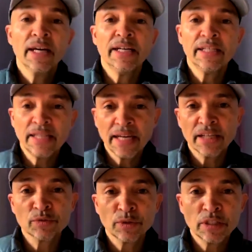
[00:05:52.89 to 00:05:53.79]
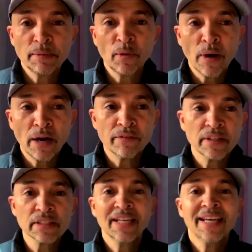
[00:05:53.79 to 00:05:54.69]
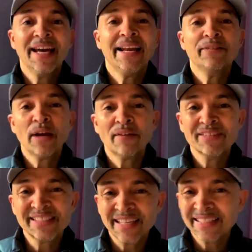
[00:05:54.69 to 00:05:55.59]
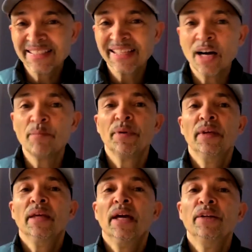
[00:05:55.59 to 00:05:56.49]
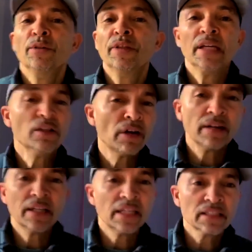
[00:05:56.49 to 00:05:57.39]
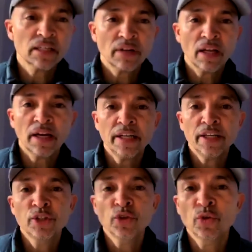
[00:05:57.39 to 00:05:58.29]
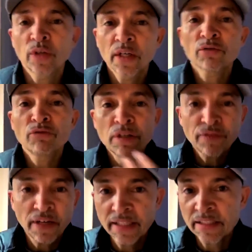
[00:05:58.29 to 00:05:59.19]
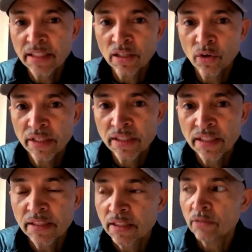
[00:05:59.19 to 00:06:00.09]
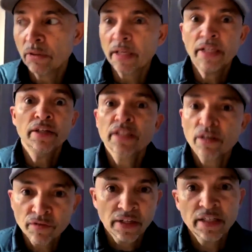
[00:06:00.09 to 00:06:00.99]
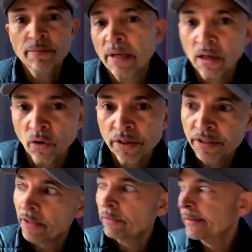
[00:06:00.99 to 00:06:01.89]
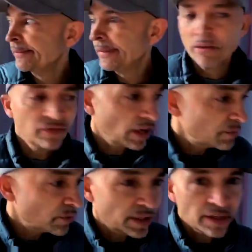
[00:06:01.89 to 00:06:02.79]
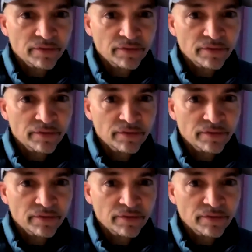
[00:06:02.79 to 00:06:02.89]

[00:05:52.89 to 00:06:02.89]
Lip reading: And again, I just want you to be aware of this. And if you haven't set this up and you're thinking, great, I'm going to get this over the line, and you're refinancing lawyer says to you, okay, you need to go and find an independent lawyer, and you go, well, where do I find one? I haven't